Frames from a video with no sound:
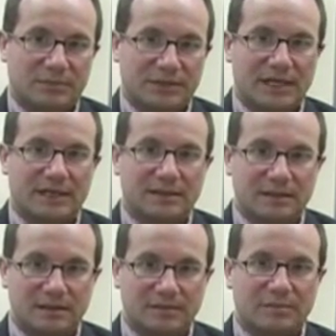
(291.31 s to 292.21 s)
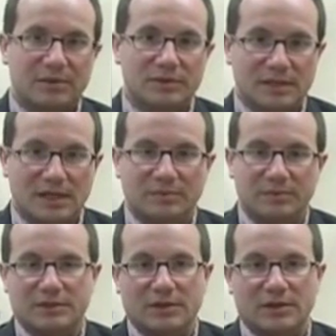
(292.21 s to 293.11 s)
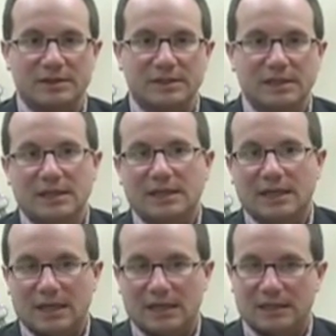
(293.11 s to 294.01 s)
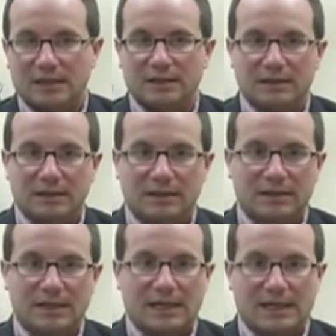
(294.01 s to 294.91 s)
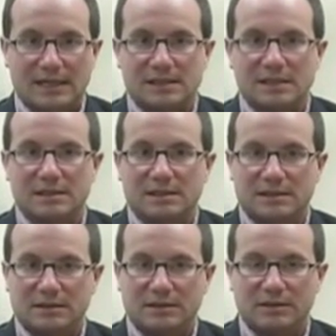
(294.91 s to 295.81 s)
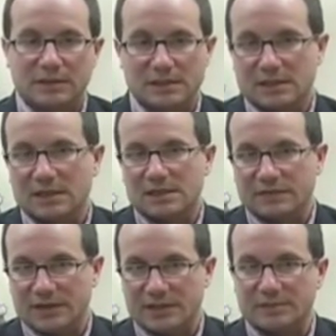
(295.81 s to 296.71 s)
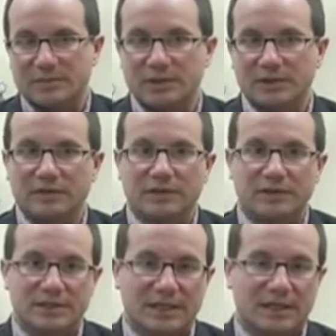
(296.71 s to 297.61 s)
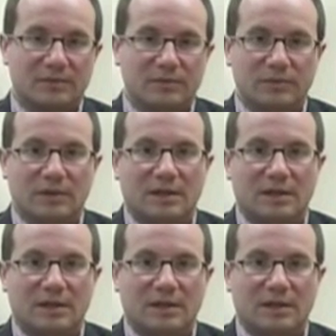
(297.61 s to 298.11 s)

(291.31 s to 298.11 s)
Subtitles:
projected post-op result, and that allows us to discuss various maneuvers and